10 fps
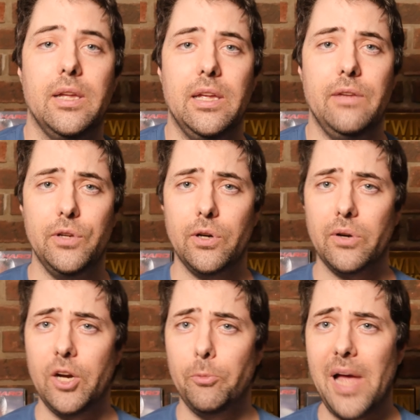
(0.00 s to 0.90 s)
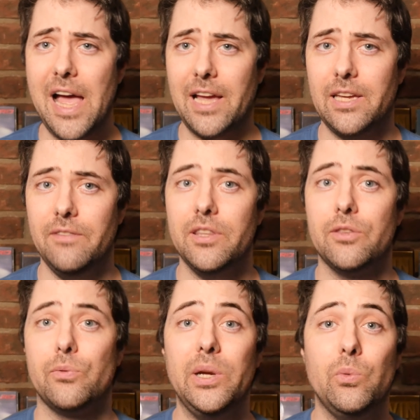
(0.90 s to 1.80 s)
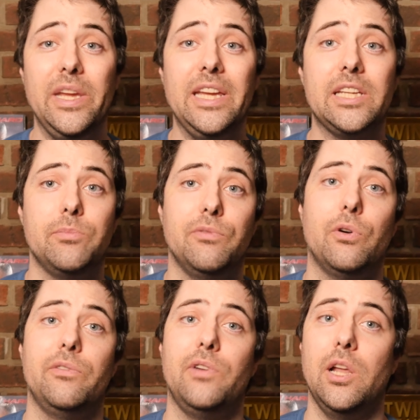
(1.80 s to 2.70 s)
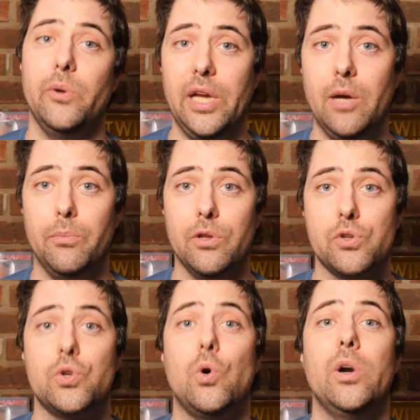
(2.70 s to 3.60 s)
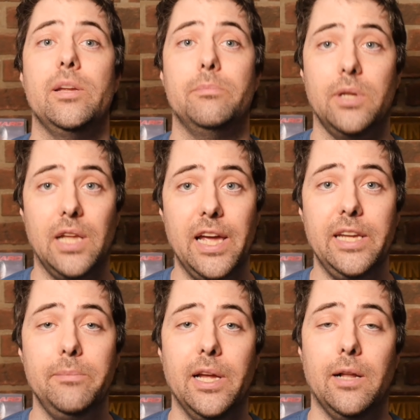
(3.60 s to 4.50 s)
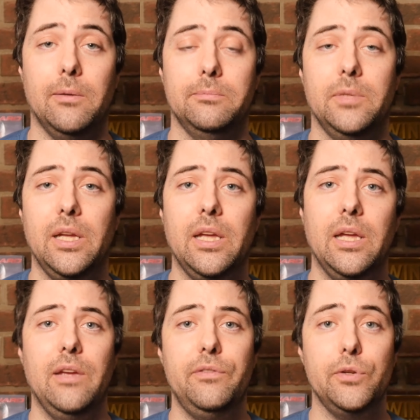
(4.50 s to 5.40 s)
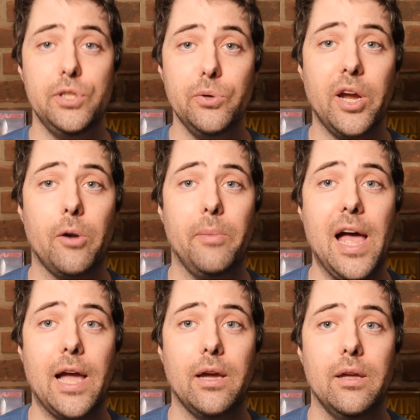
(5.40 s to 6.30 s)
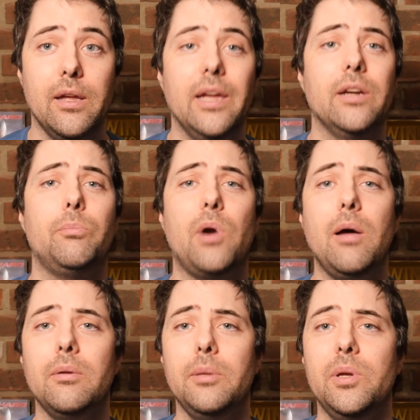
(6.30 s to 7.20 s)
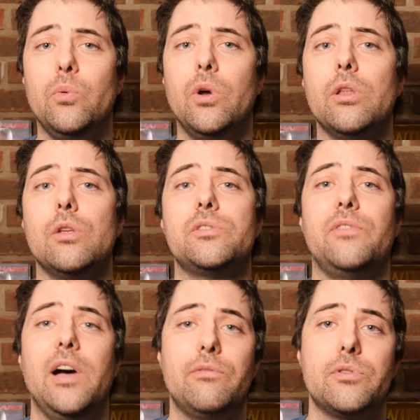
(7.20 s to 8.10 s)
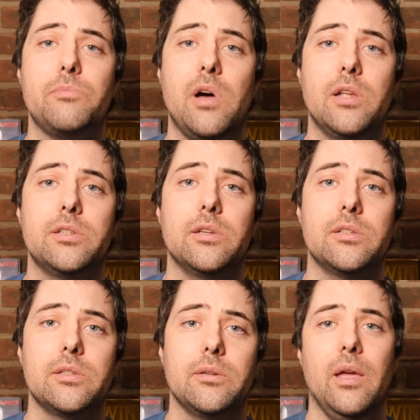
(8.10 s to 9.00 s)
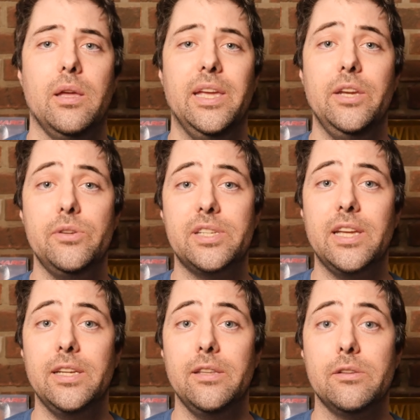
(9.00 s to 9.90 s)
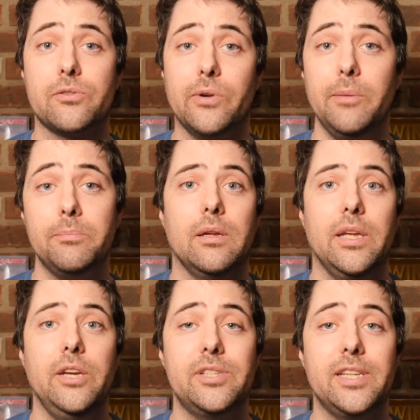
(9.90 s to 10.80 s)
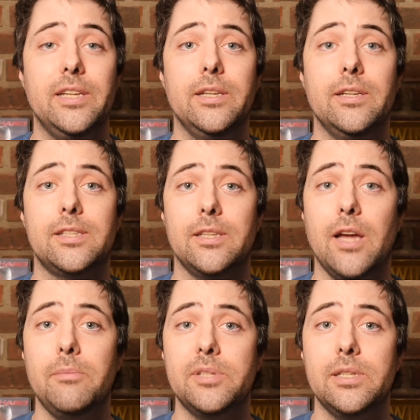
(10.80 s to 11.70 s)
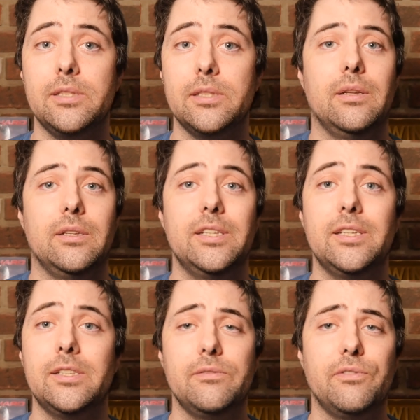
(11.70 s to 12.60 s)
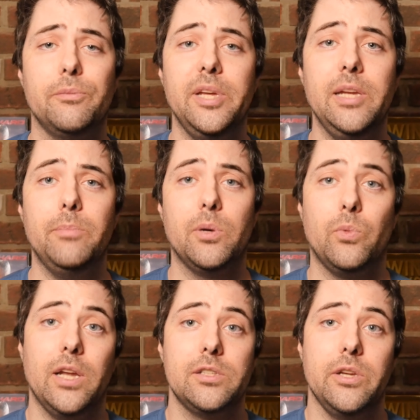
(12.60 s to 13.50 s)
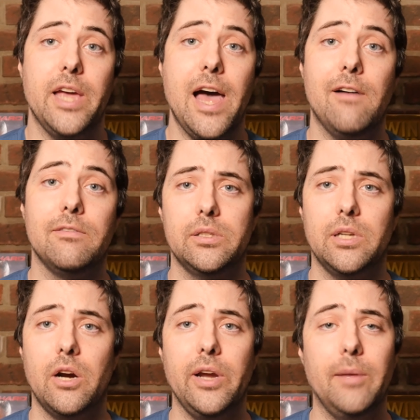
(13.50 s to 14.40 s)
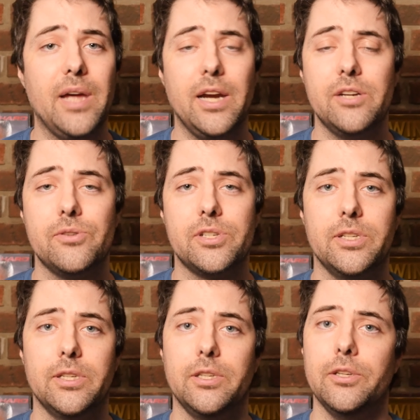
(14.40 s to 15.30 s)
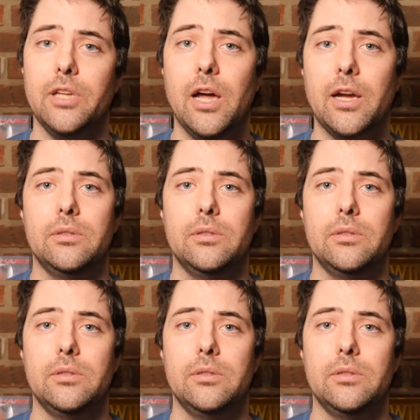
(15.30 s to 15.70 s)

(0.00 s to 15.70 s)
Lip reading: If you don't hear back, give it 3 weeks before following up with a short and polite email. If you do hear back, it'll probably be one of those 5 responses. Can you send in the script? Can you send in a synopsis? This isn't for me, but what else do you have? Sorry, I'm not interested. Good luck.